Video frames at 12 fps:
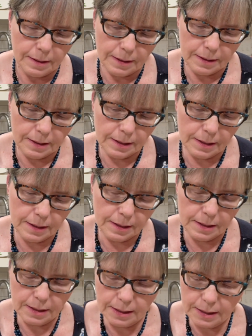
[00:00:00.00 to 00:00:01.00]
It
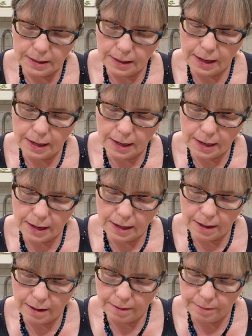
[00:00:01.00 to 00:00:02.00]
doesn't
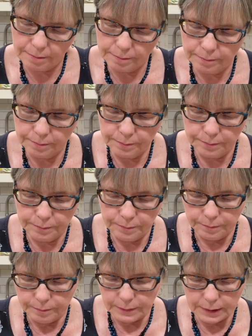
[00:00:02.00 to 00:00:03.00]
say.
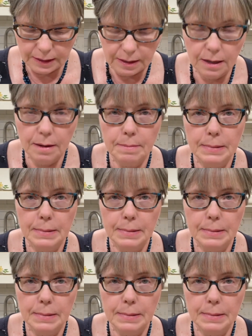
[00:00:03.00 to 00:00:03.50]
And I'm